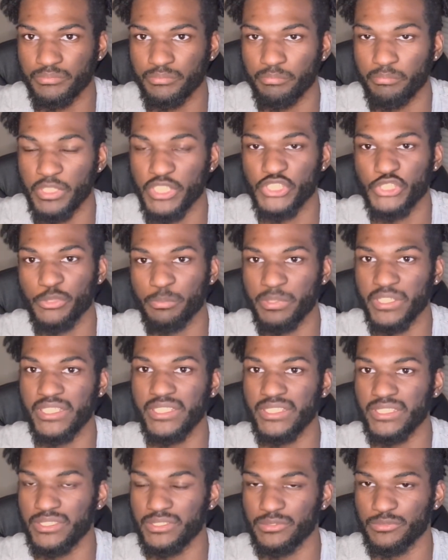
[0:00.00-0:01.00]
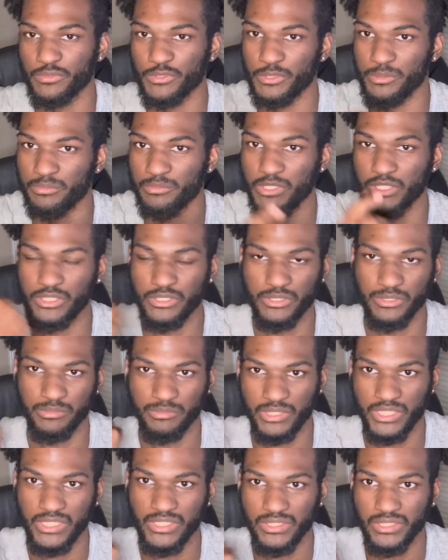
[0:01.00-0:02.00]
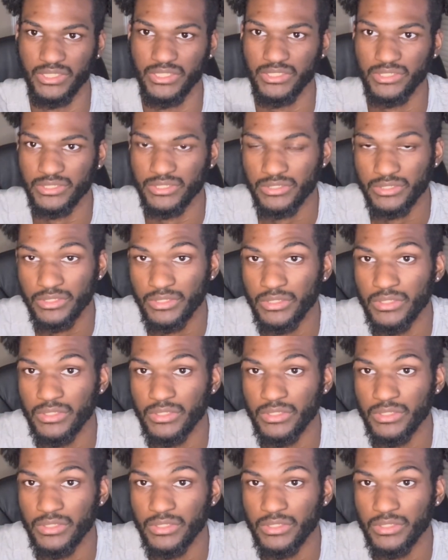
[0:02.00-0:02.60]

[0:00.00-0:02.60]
picture pendant from Get Lux.